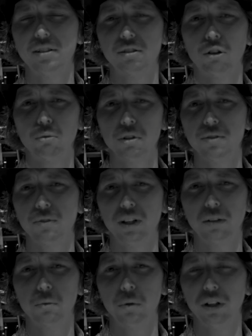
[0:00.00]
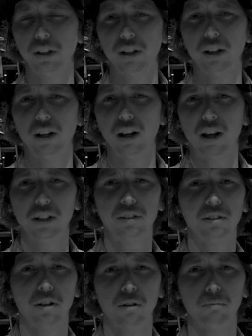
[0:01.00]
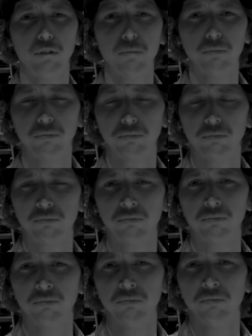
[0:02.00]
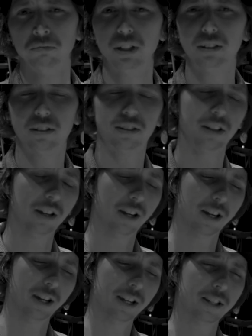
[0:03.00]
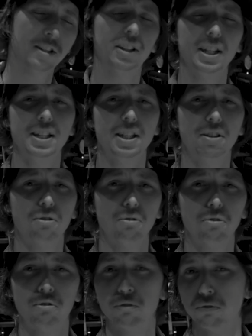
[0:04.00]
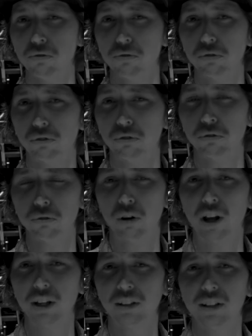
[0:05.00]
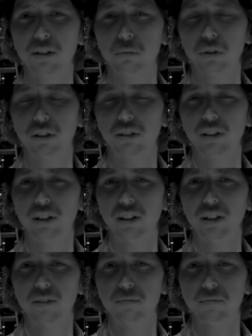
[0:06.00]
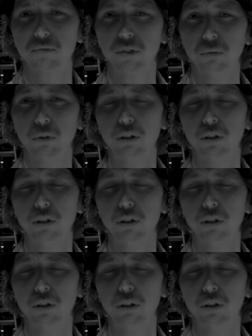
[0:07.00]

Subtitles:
Always think where the lights come from. It's not easy to do lighting with when